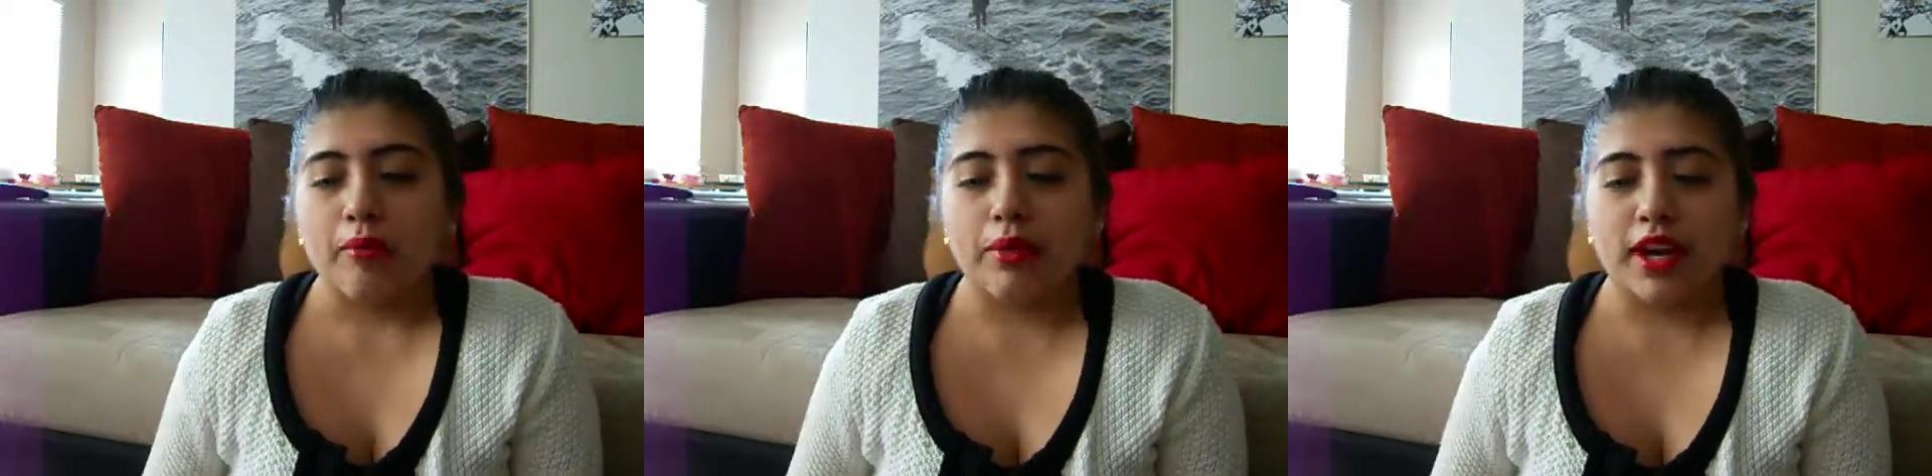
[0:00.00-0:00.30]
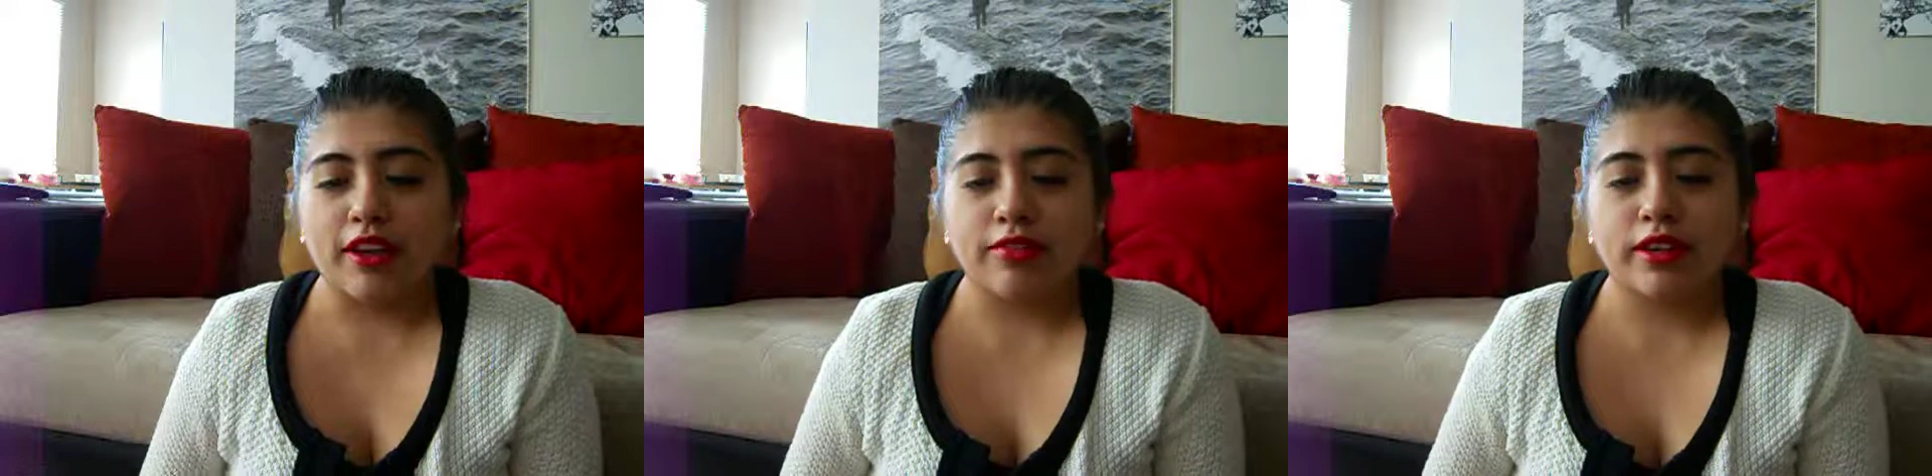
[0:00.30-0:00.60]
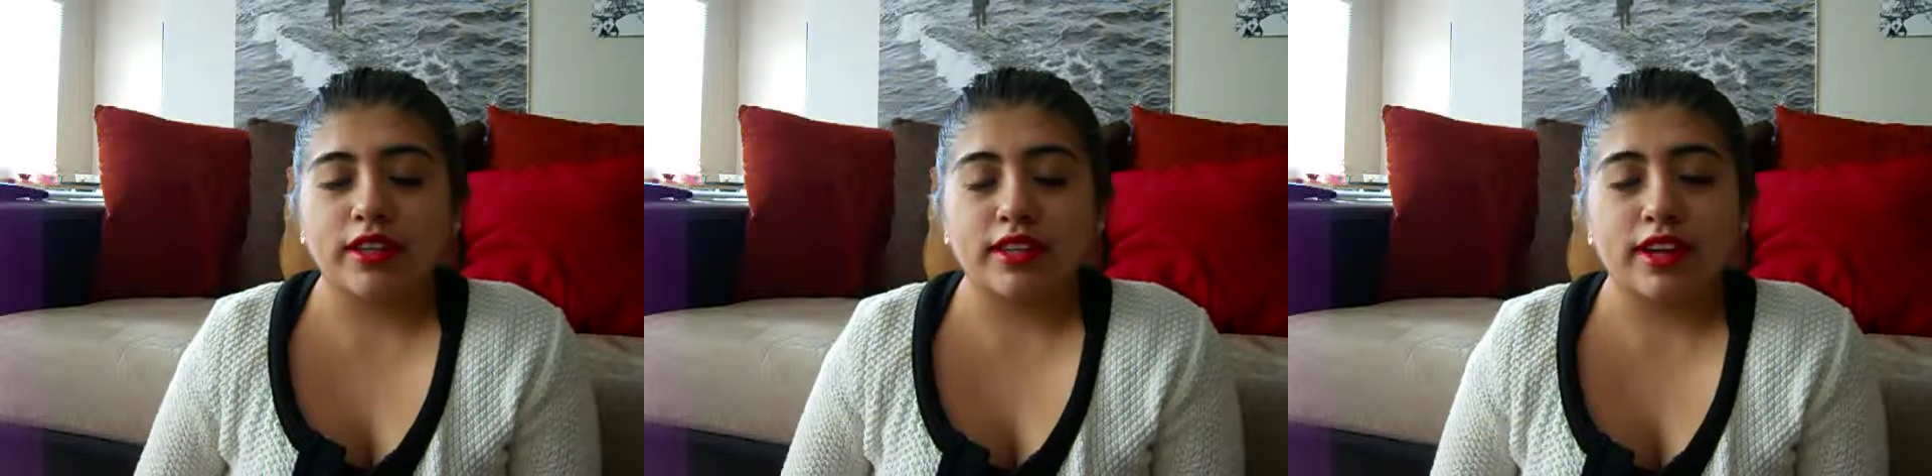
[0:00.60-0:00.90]
But I
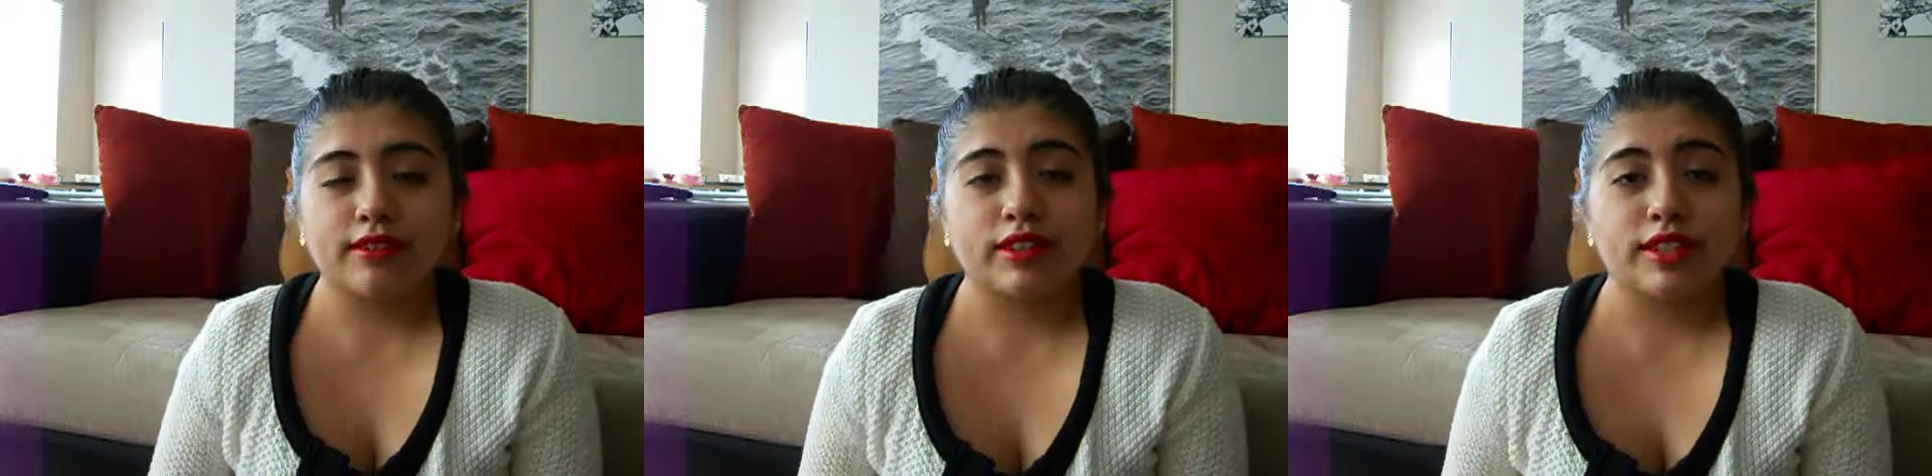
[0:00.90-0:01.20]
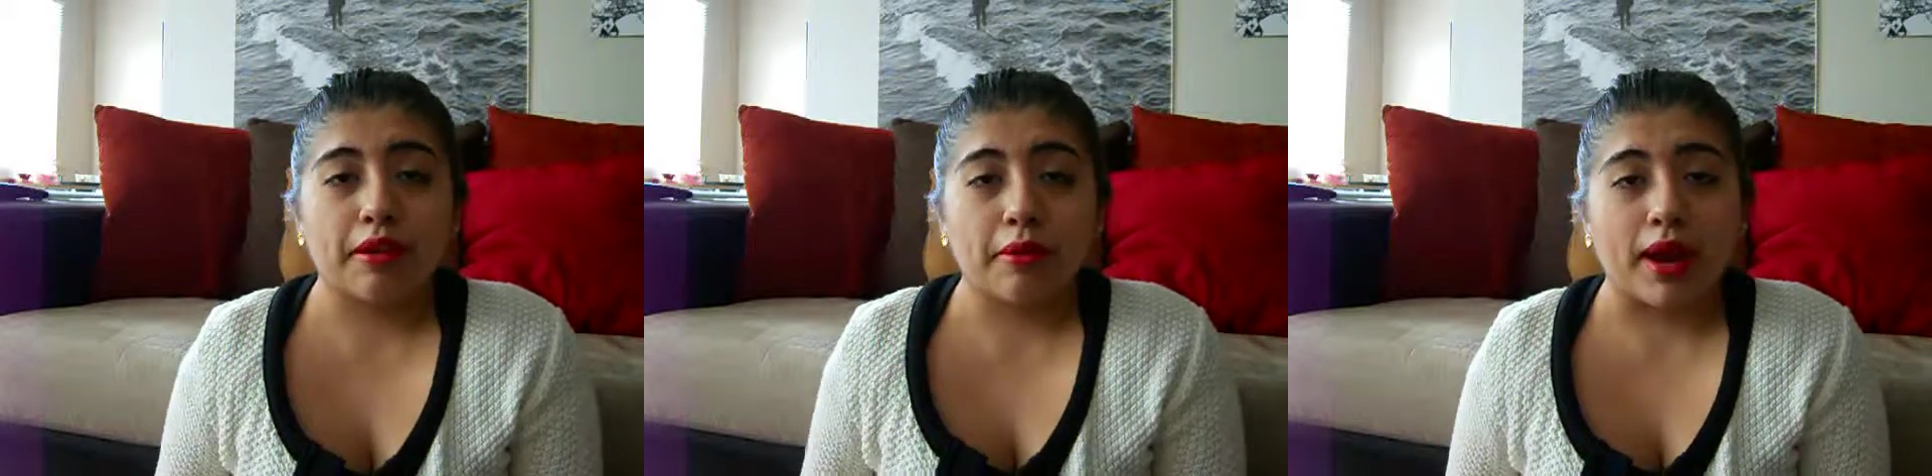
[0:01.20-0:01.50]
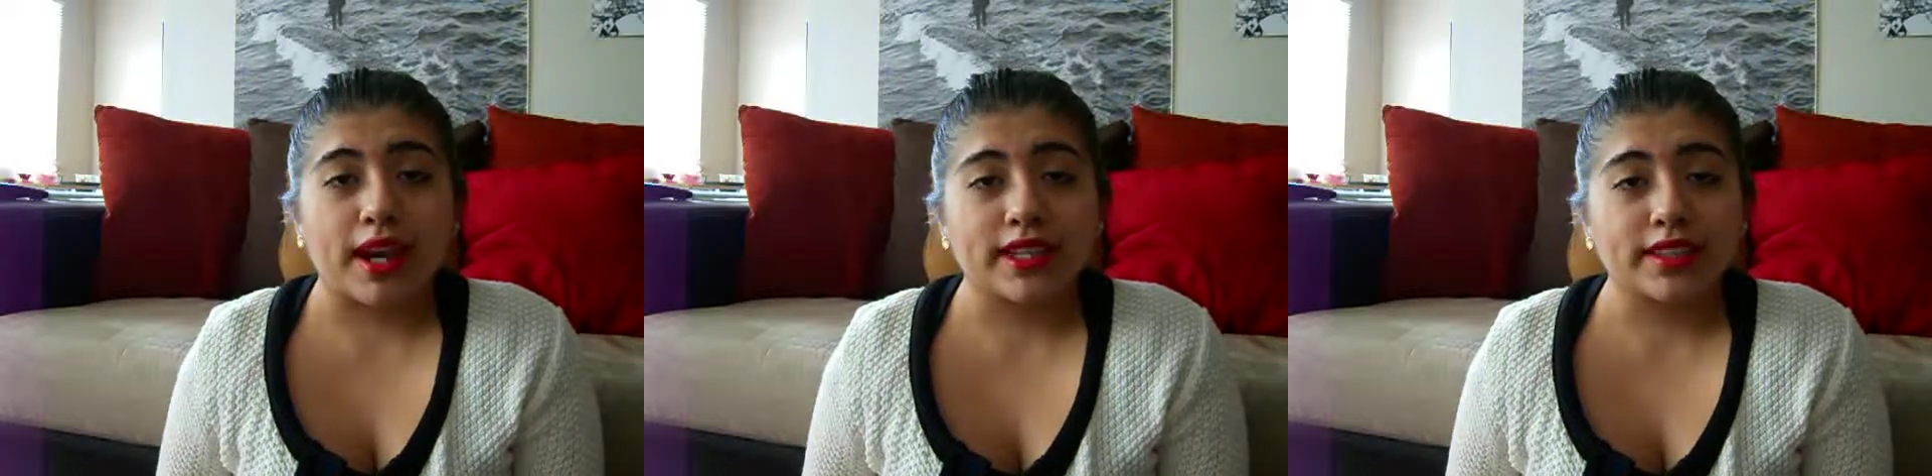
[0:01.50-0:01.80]
figured that I would share
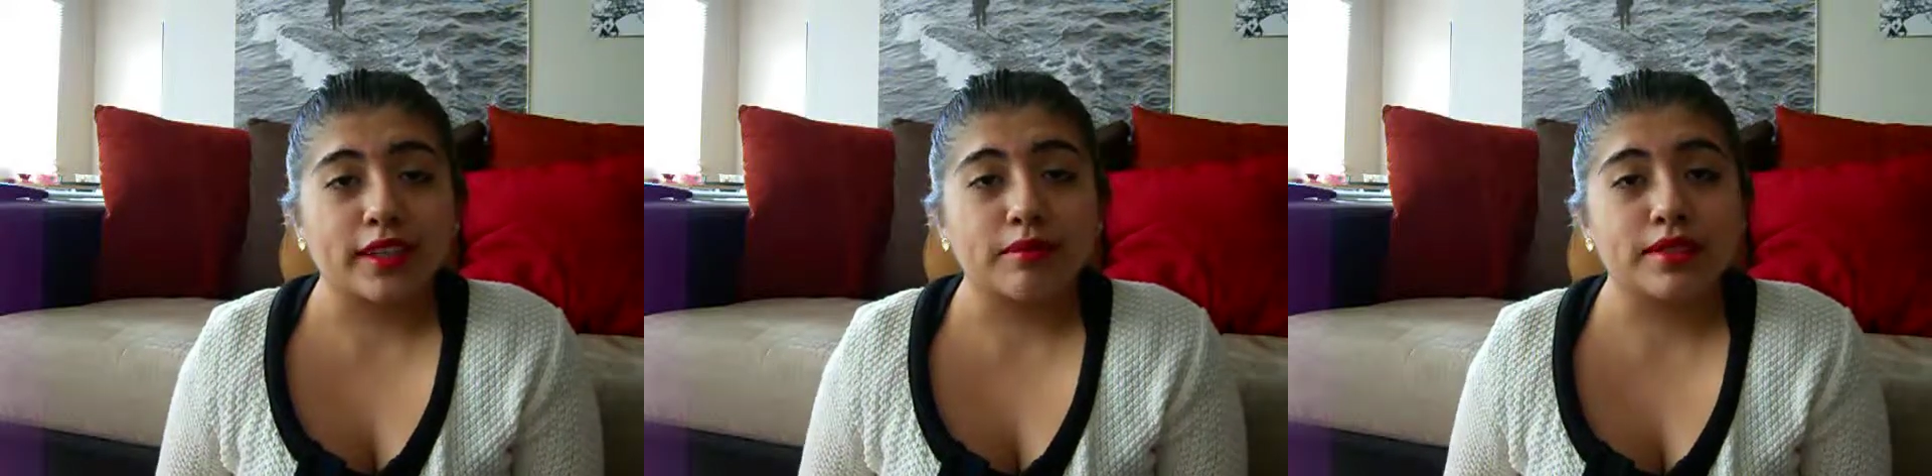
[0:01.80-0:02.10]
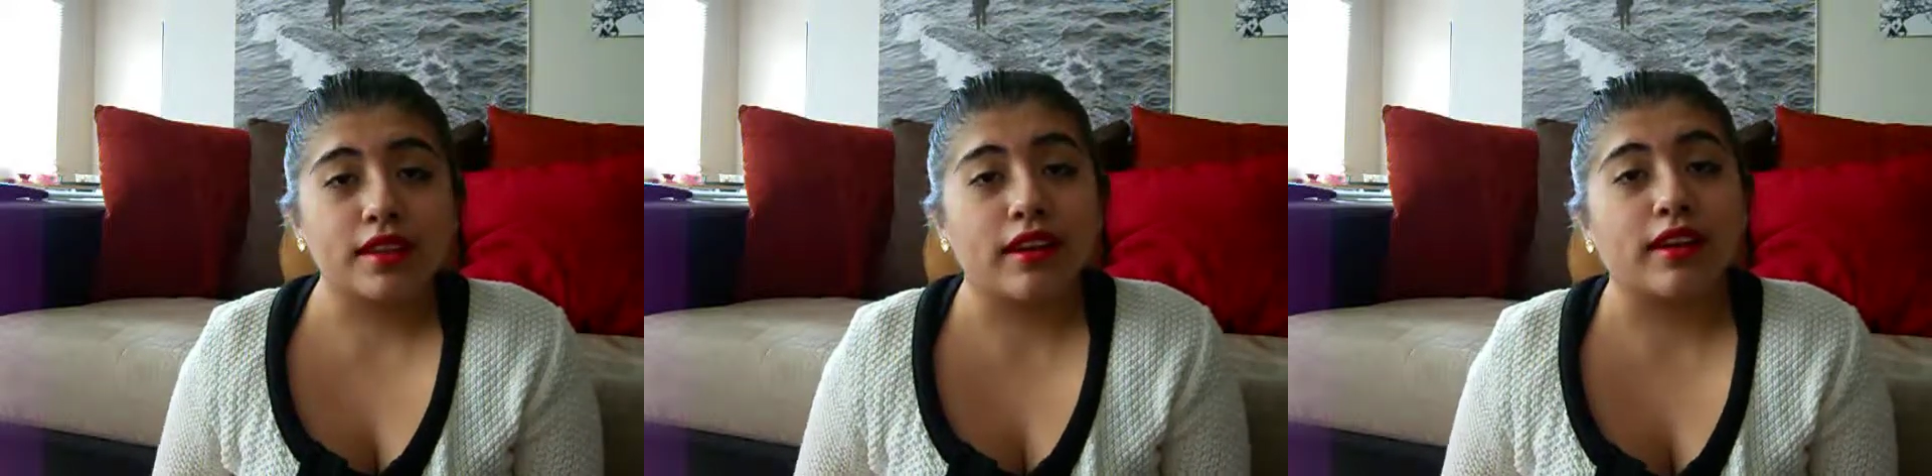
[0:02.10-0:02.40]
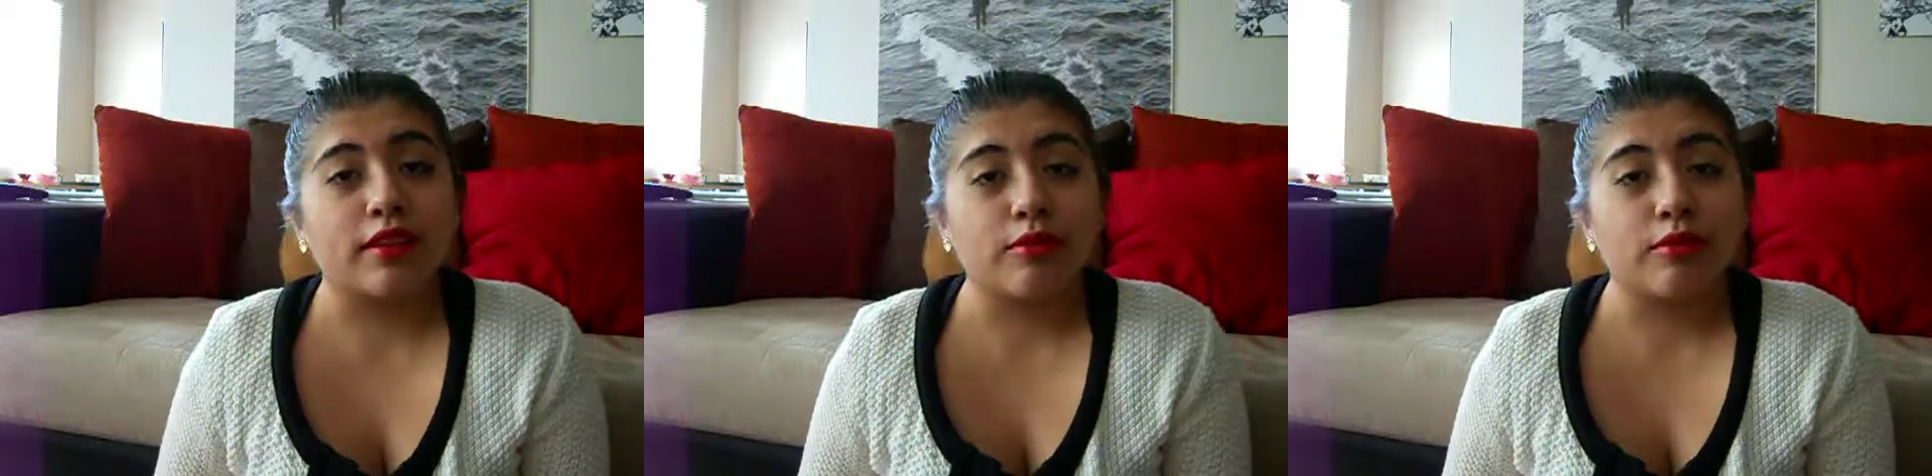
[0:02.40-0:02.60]
my tips on